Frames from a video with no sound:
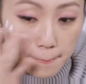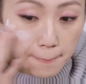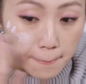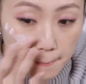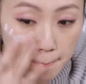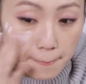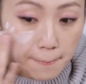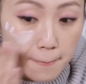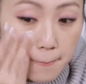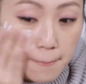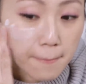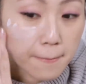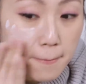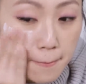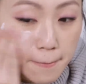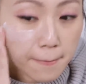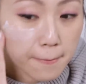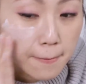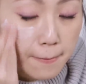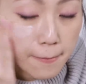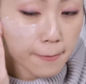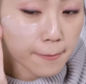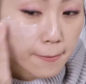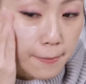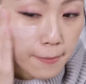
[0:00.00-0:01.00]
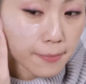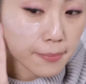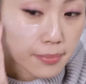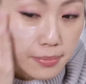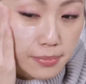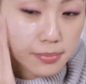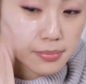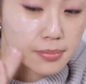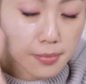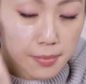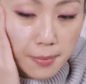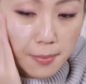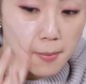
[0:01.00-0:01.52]
very,
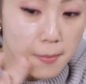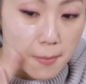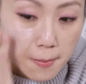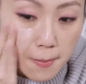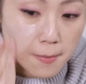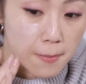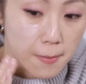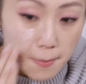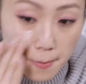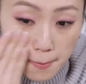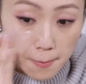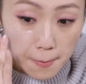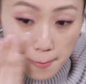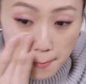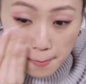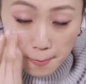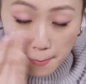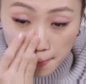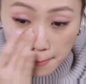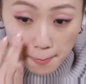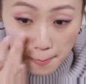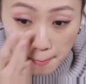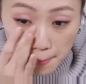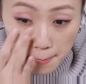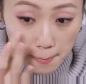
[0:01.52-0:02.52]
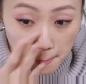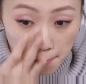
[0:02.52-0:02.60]
very strong.